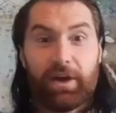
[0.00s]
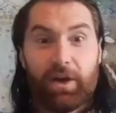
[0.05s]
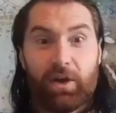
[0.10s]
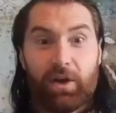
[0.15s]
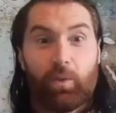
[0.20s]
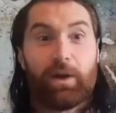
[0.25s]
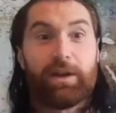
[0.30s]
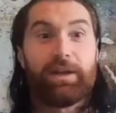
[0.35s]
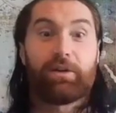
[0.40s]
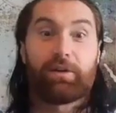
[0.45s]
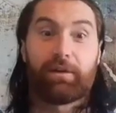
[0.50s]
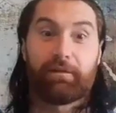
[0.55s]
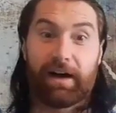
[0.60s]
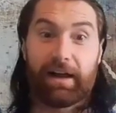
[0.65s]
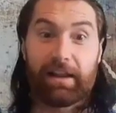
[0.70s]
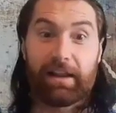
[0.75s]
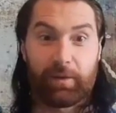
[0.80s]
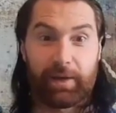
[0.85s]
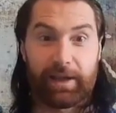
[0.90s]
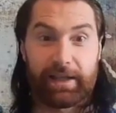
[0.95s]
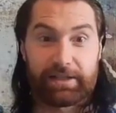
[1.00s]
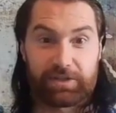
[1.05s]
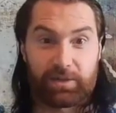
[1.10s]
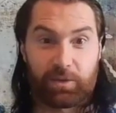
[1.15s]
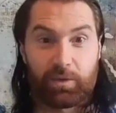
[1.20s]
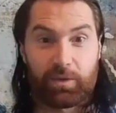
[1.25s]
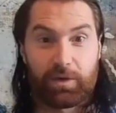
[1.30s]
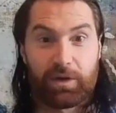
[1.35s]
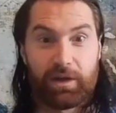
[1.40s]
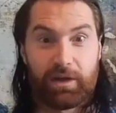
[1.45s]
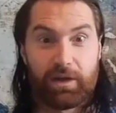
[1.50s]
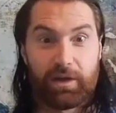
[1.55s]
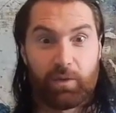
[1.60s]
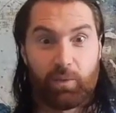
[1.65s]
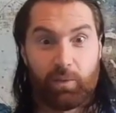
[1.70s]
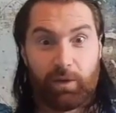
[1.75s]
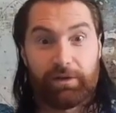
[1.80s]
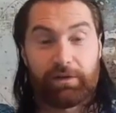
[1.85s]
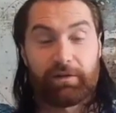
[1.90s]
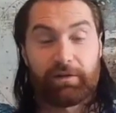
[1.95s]
when you're evaluating, so
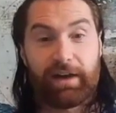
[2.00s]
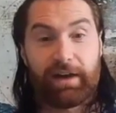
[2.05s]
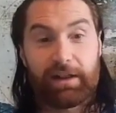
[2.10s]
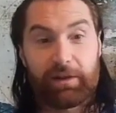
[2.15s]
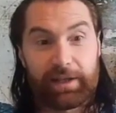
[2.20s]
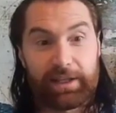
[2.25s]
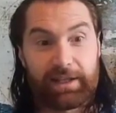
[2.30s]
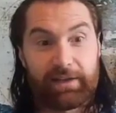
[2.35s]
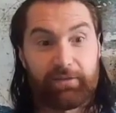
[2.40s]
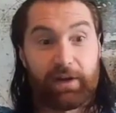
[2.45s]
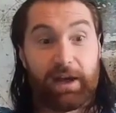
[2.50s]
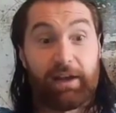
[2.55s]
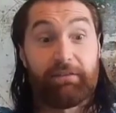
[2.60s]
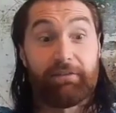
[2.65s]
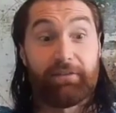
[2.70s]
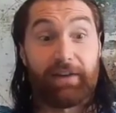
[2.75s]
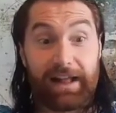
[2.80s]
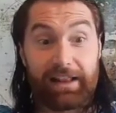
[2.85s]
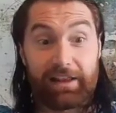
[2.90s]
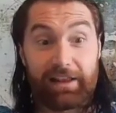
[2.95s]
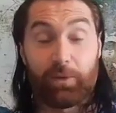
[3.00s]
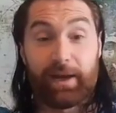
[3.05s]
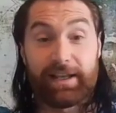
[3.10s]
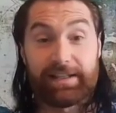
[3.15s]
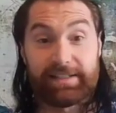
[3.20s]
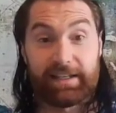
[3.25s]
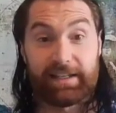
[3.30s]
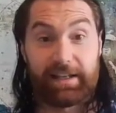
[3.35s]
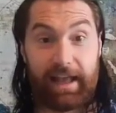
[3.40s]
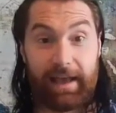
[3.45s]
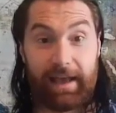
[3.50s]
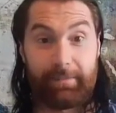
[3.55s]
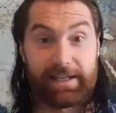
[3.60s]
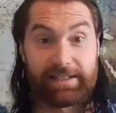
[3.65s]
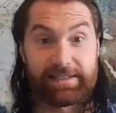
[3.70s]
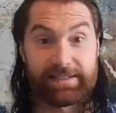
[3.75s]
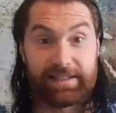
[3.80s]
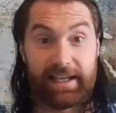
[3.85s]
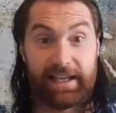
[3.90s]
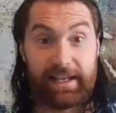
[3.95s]
when you're evaluating an
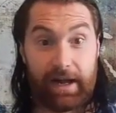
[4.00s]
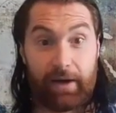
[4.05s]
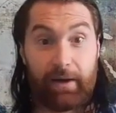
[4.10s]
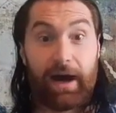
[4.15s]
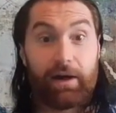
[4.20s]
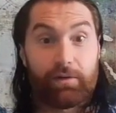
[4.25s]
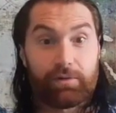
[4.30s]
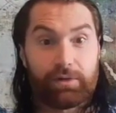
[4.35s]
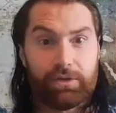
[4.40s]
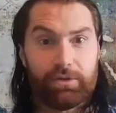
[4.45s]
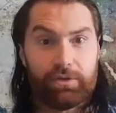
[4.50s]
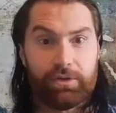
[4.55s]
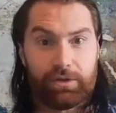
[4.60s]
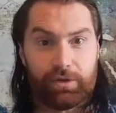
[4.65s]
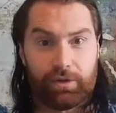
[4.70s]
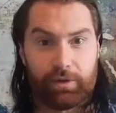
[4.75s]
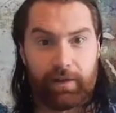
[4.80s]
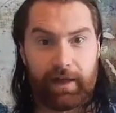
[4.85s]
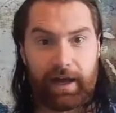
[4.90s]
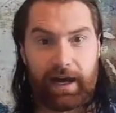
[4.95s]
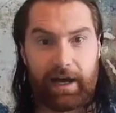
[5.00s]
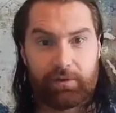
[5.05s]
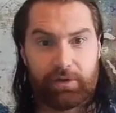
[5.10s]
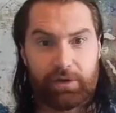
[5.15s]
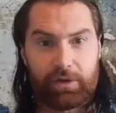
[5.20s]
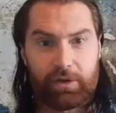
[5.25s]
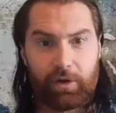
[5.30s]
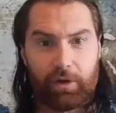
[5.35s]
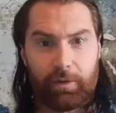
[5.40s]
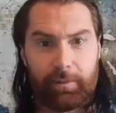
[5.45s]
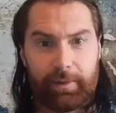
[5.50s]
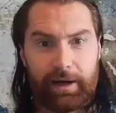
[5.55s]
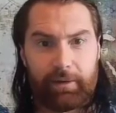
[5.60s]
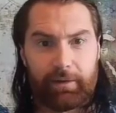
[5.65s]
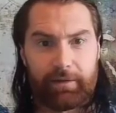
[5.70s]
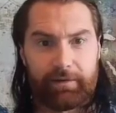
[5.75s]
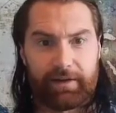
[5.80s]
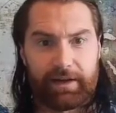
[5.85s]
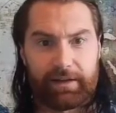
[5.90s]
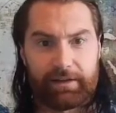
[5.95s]
MSA now, how do you do that? How do you go about
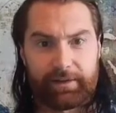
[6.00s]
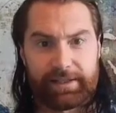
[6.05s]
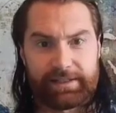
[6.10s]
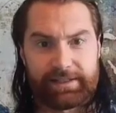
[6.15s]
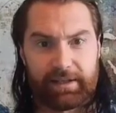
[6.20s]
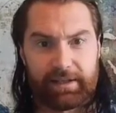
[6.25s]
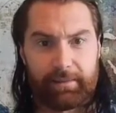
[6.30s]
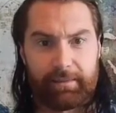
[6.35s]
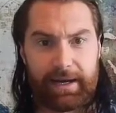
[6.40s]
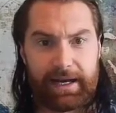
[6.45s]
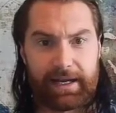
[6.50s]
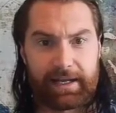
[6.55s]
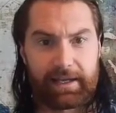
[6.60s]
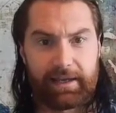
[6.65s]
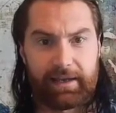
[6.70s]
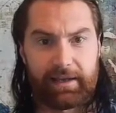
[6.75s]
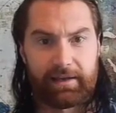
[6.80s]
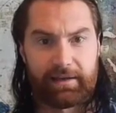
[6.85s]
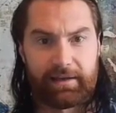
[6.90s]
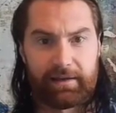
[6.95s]
evaluating a market?